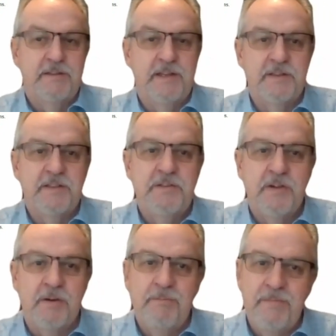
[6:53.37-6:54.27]
Now, there's
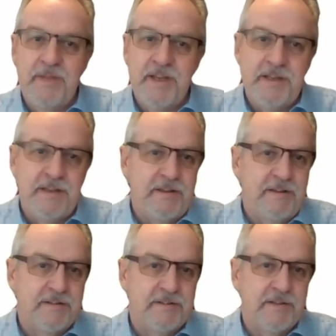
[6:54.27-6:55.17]
not
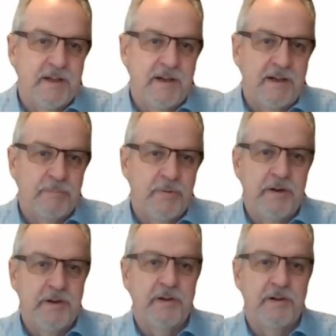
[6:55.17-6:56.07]
many uh,
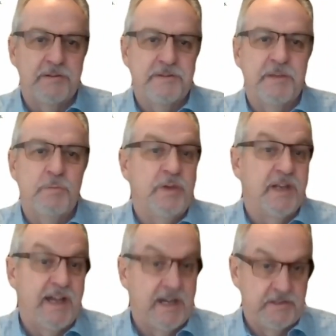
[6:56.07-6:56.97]
protocols that would
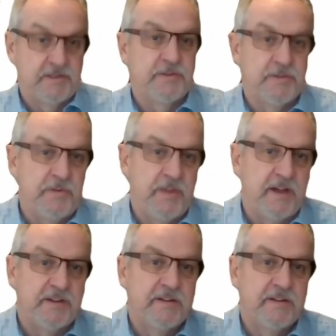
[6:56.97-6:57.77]
allow you to do that.